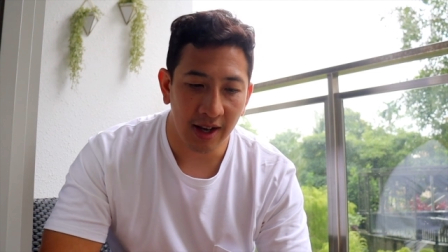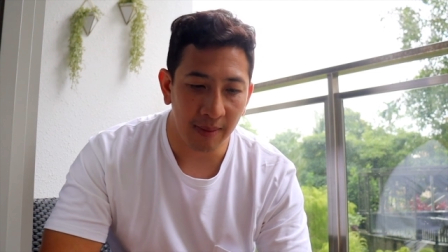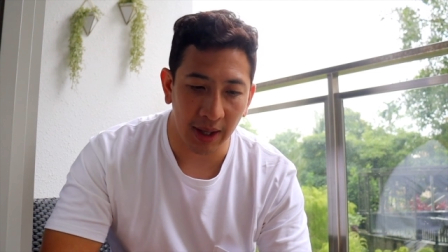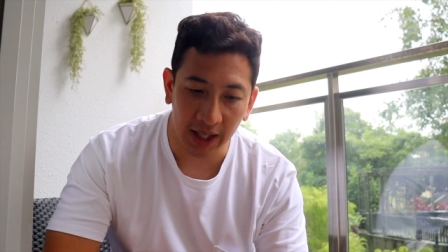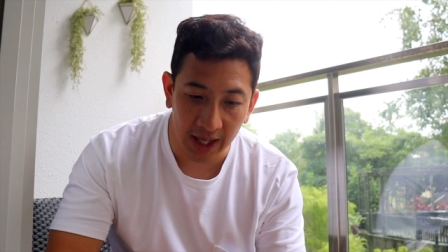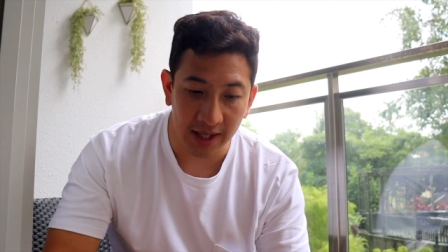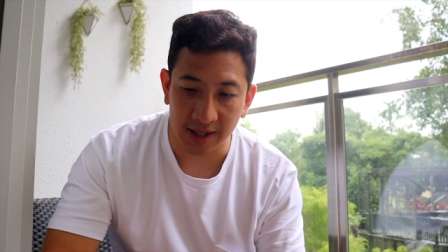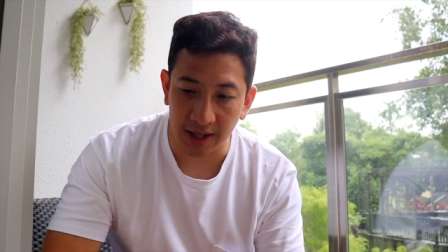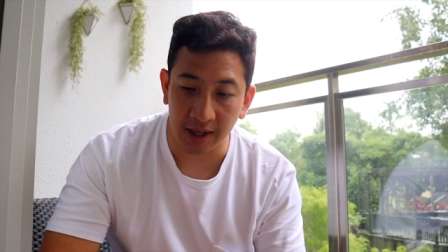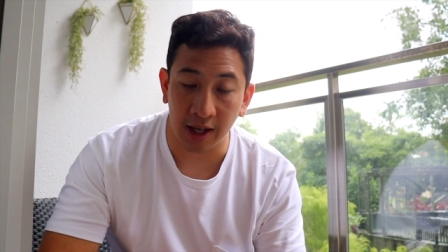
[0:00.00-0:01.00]
My
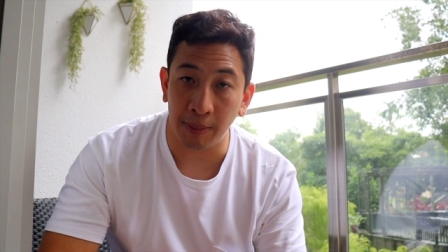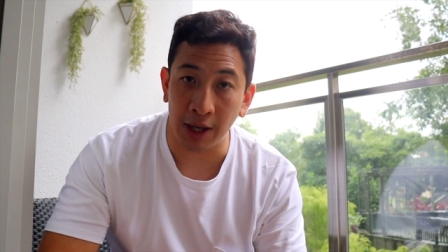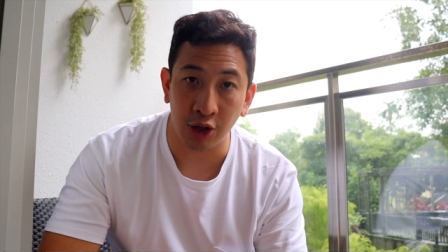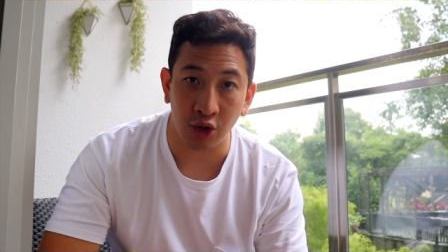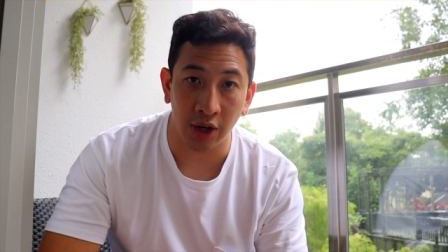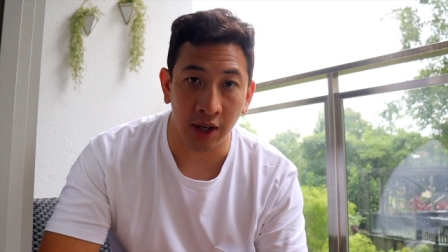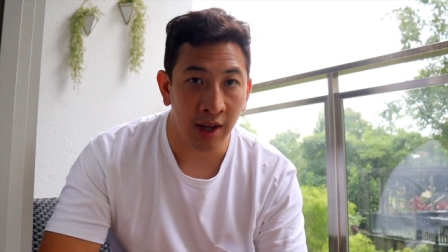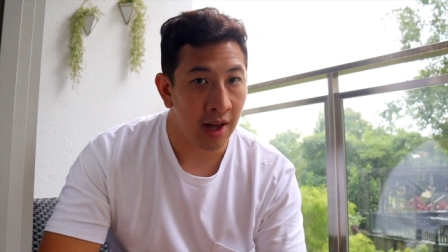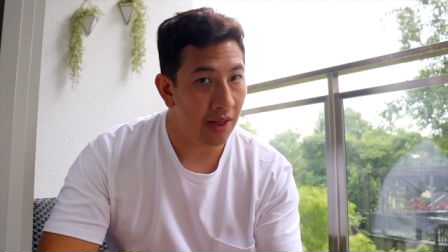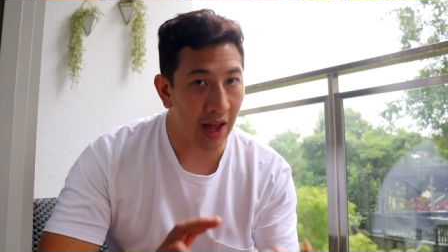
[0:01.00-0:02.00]
kids are going to be enjoying
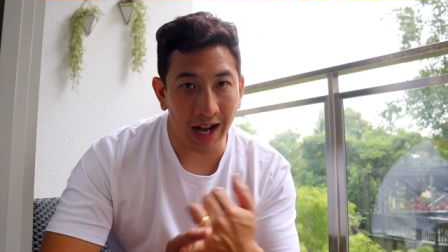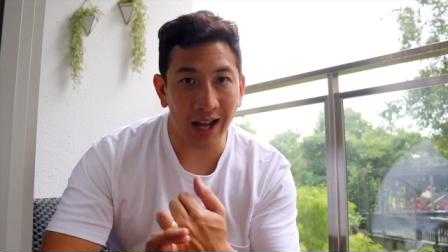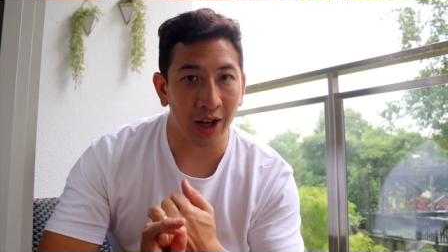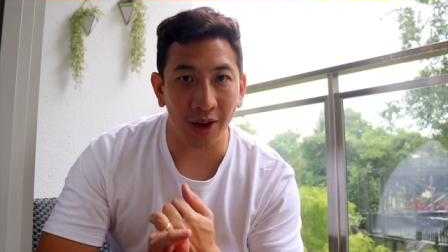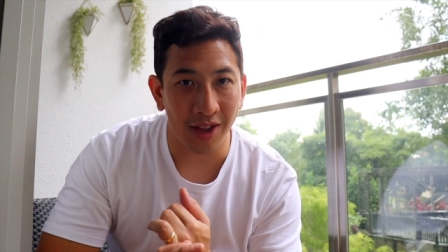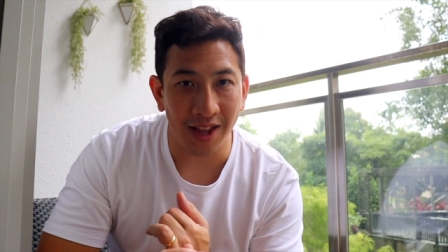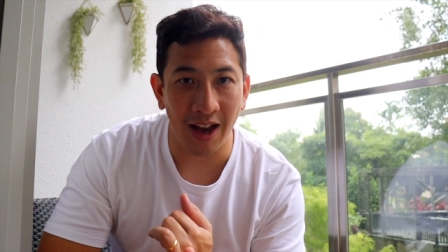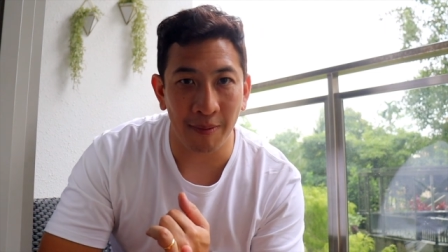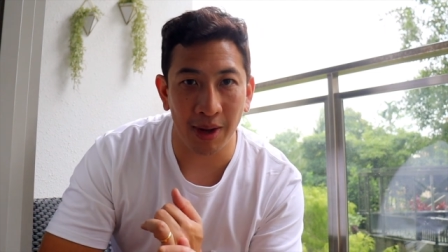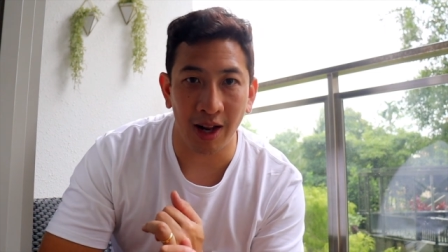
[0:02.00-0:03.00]
their Lego that they
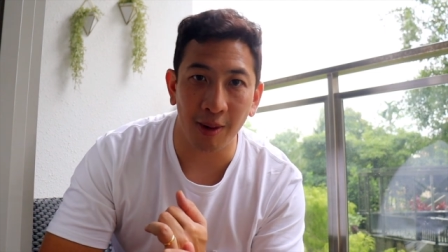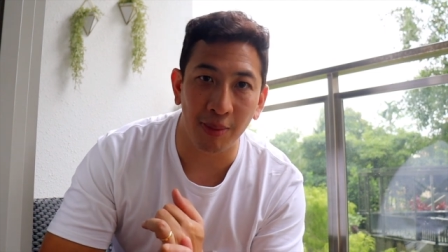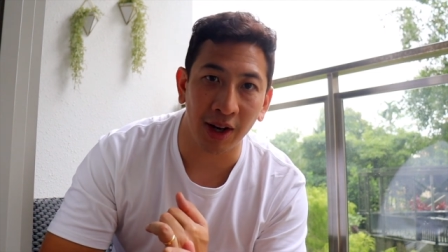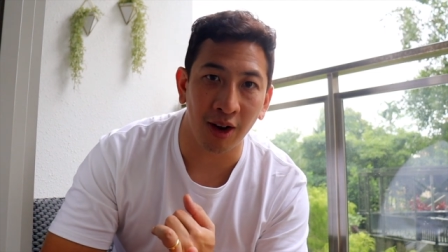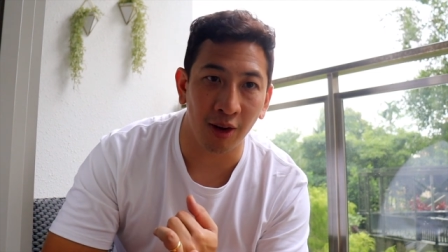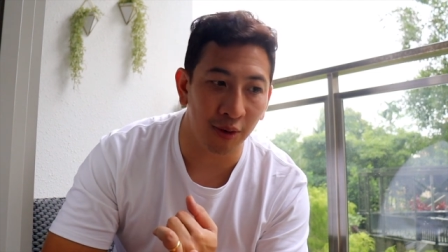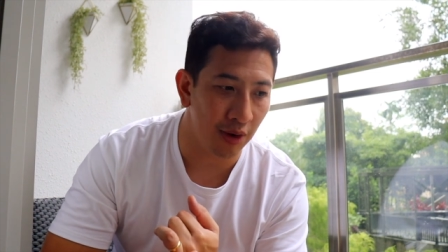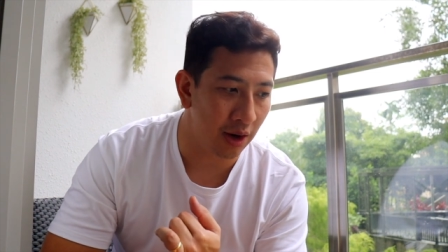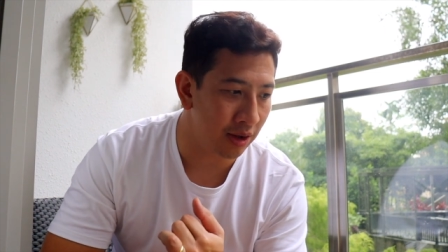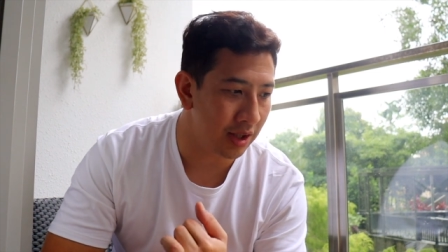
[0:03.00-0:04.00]
haven't been able to bring along
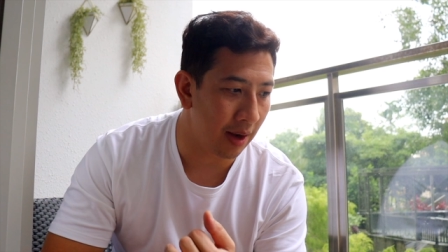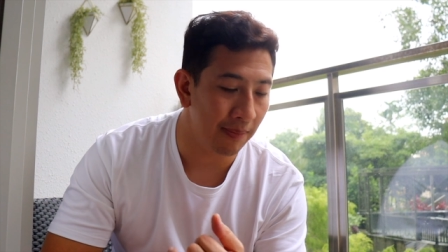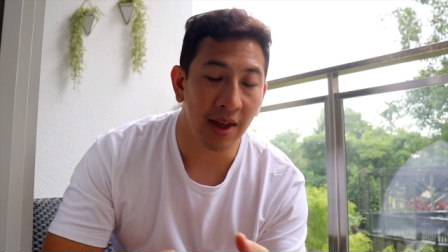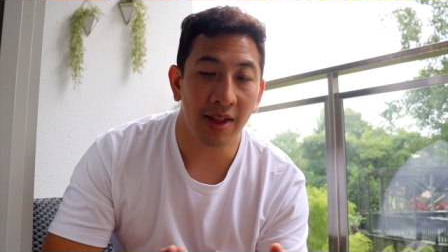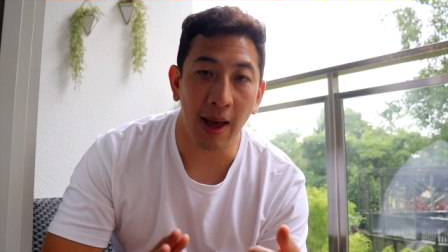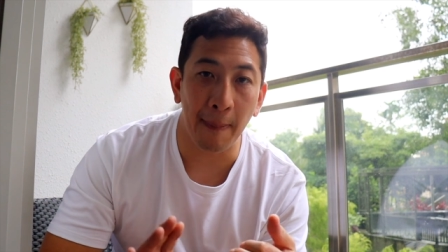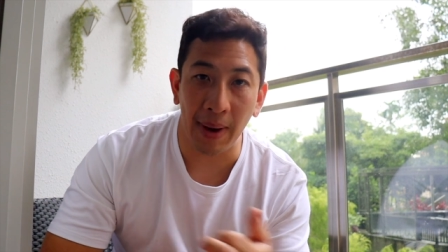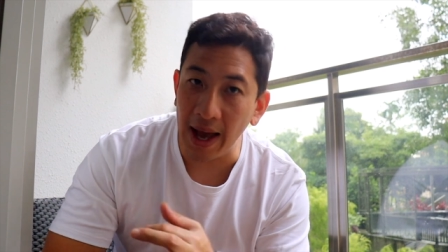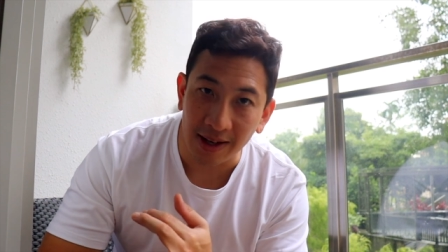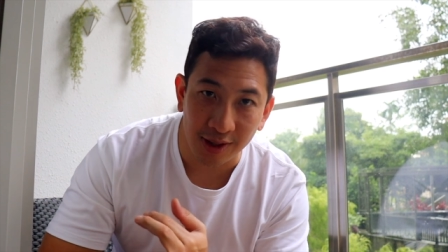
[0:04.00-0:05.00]
for a long time. Their
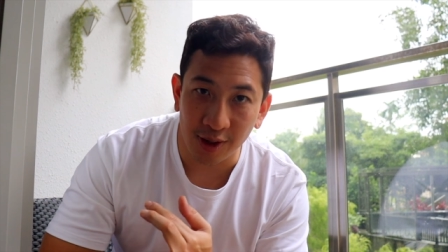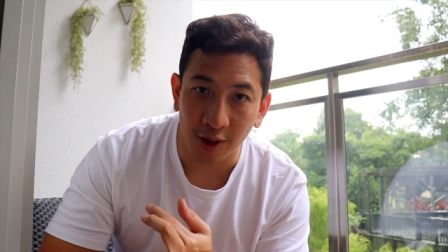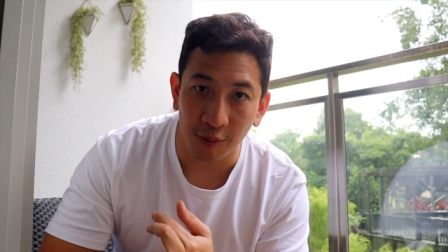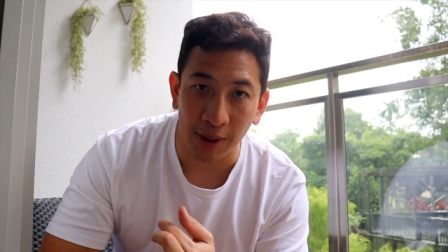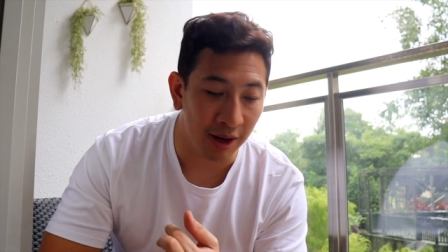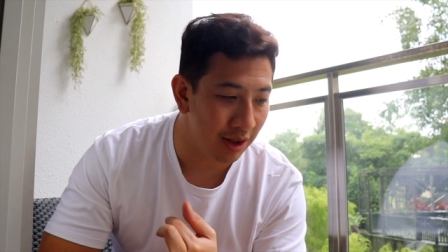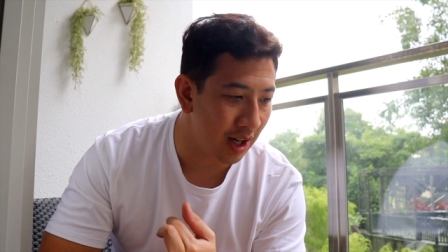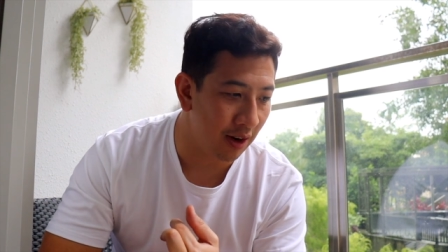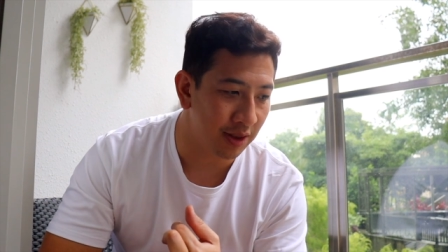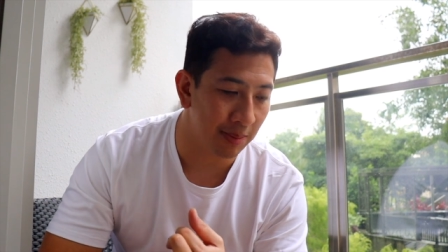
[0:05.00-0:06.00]
pets who've been looked
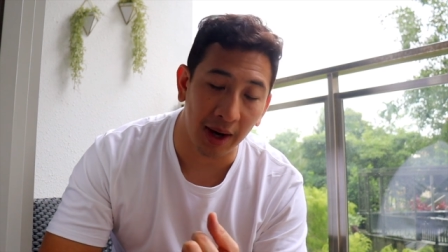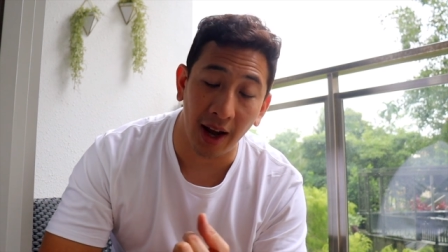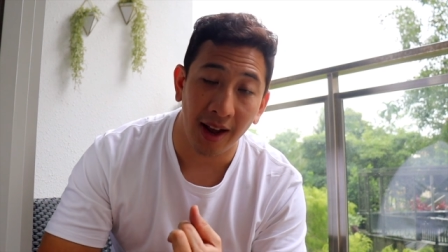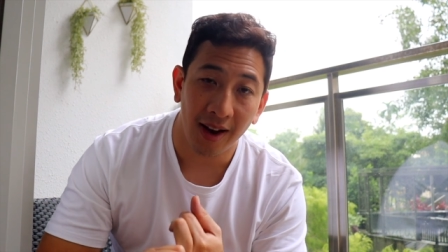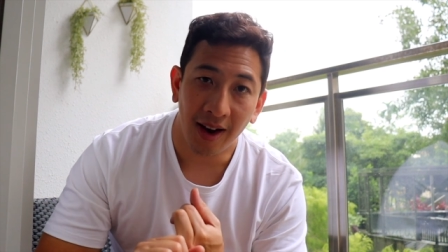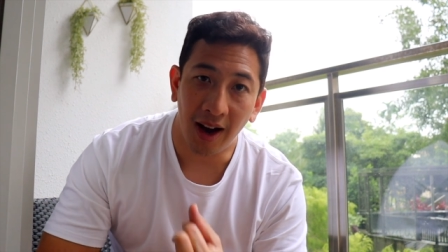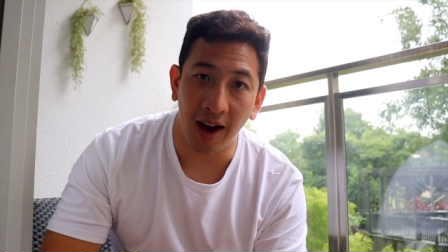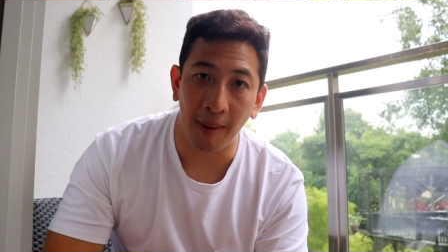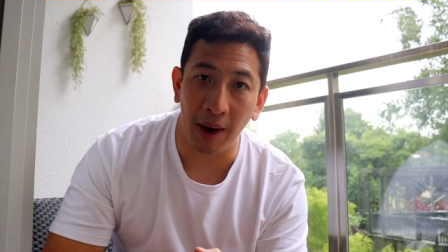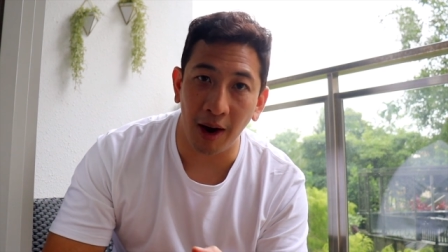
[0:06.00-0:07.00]
after by
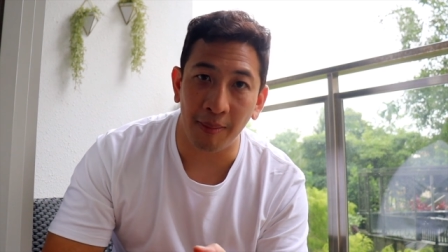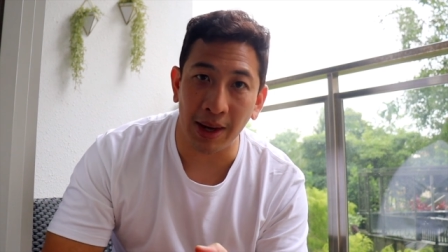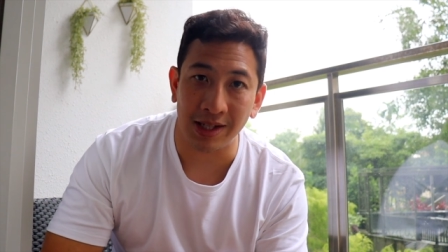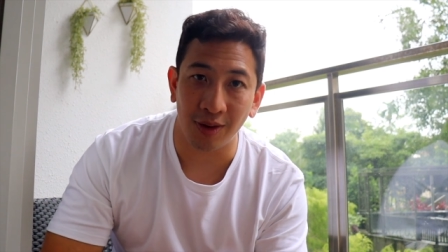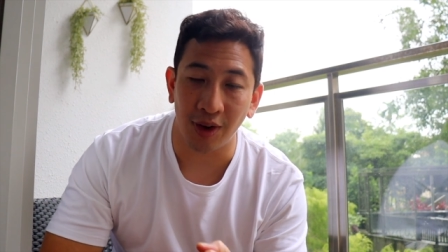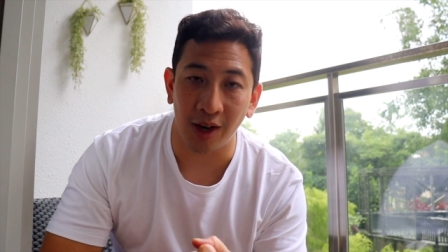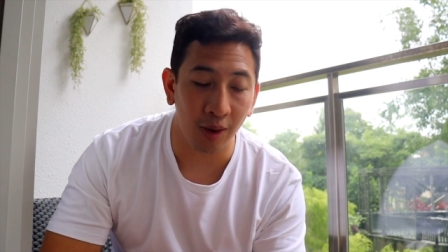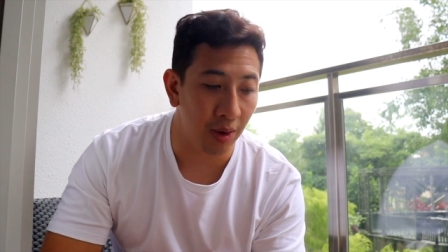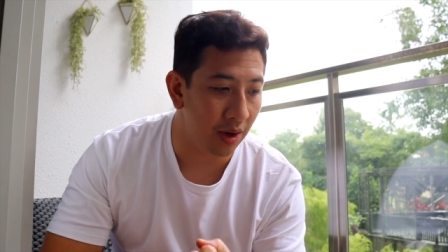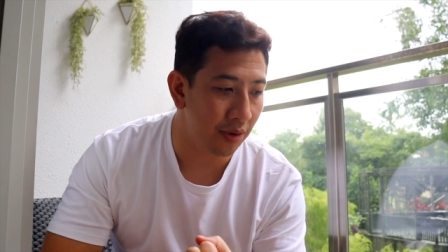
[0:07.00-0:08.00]
um, our amazing friend
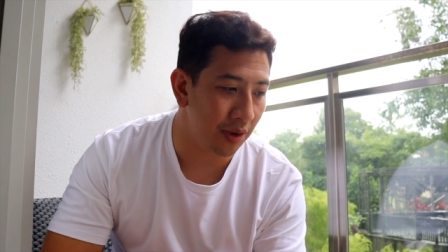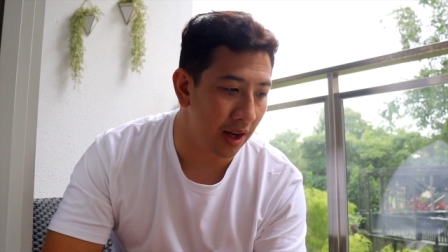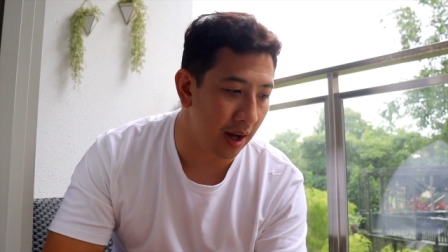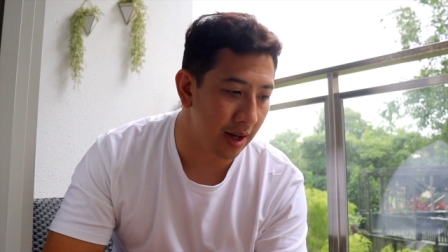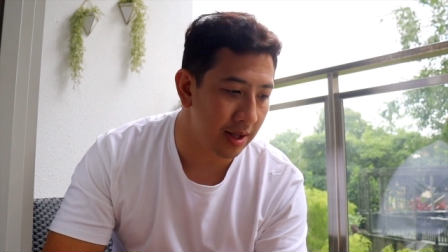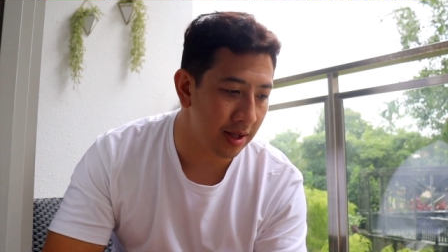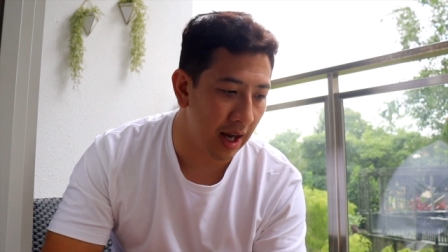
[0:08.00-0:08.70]
Laura for the last